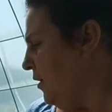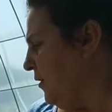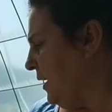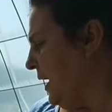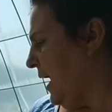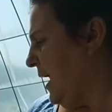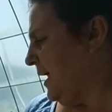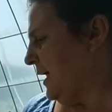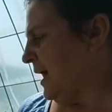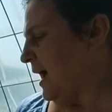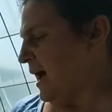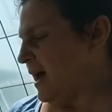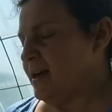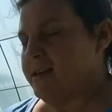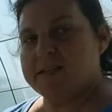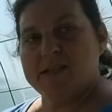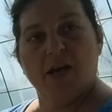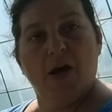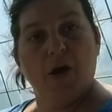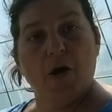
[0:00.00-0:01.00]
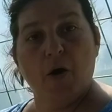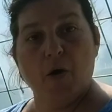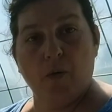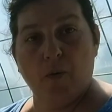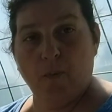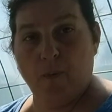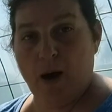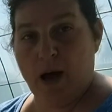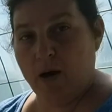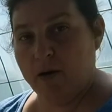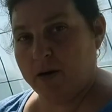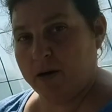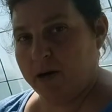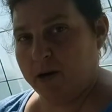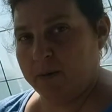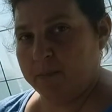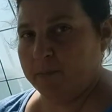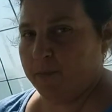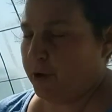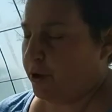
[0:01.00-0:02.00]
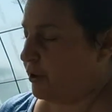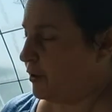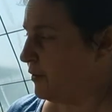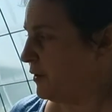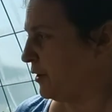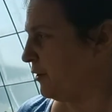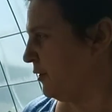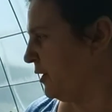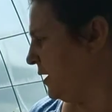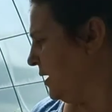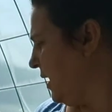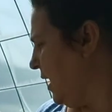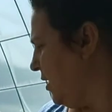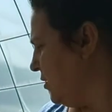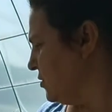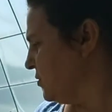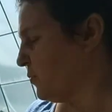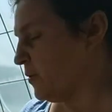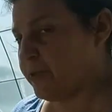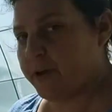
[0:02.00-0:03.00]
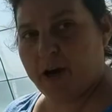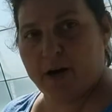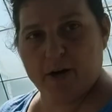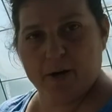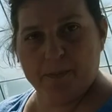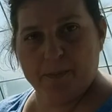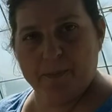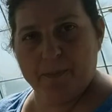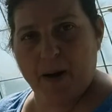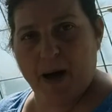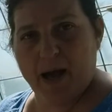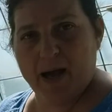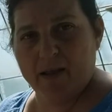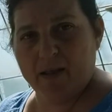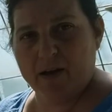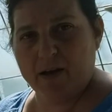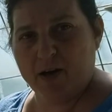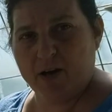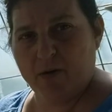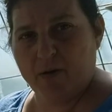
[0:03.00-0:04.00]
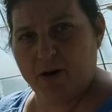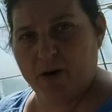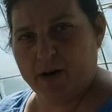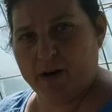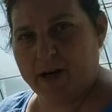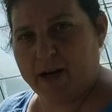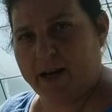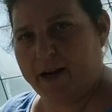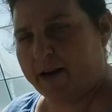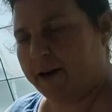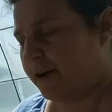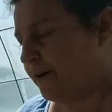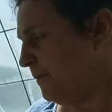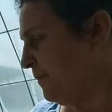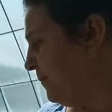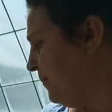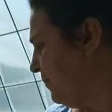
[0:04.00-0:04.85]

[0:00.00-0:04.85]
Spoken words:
Okay, guys. Welcome. We're in the greenhouse with our pile of corn here.